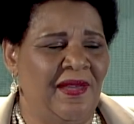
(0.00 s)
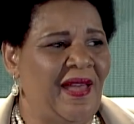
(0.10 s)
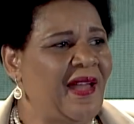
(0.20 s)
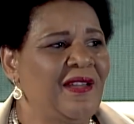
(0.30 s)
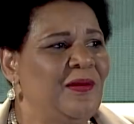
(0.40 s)

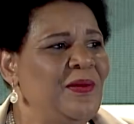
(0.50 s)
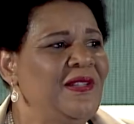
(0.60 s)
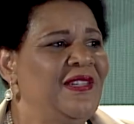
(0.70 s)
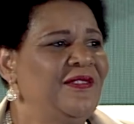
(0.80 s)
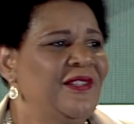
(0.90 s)
I couldn't
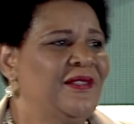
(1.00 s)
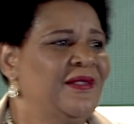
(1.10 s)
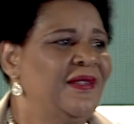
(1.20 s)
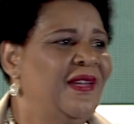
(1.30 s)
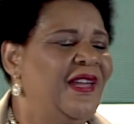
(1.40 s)
believe it.
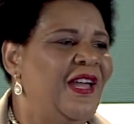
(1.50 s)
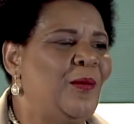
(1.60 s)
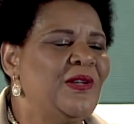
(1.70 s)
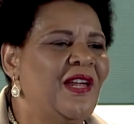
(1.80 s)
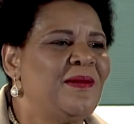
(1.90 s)
And
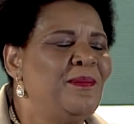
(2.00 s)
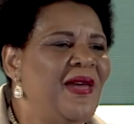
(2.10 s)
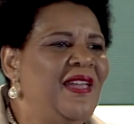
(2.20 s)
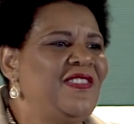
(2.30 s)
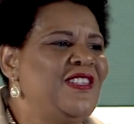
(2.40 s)
when I
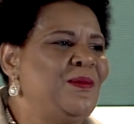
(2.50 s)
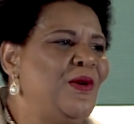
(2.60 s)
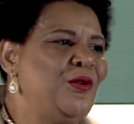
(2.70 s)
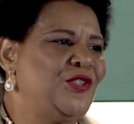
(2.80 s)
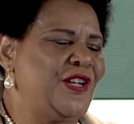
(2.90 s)
made this
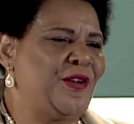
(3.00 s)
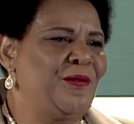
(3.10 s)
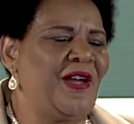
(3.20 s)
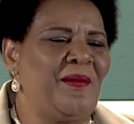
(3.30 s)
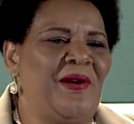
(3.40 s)
motion, I
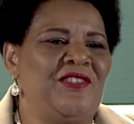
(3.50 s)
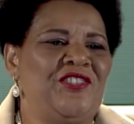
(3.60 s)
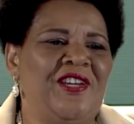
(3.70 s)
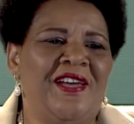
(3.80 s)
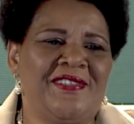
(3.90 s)
grabbed my
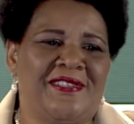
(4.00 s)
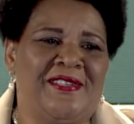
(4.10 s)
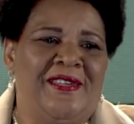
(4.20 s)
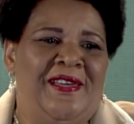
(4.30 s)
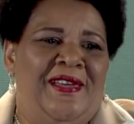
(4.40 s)
chest
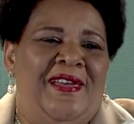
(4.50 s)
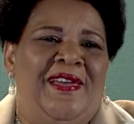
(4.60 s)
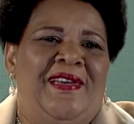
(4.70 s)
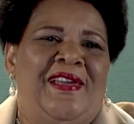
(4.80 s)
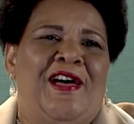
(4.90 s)

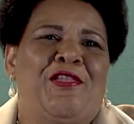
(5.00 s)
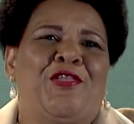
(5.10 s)
and I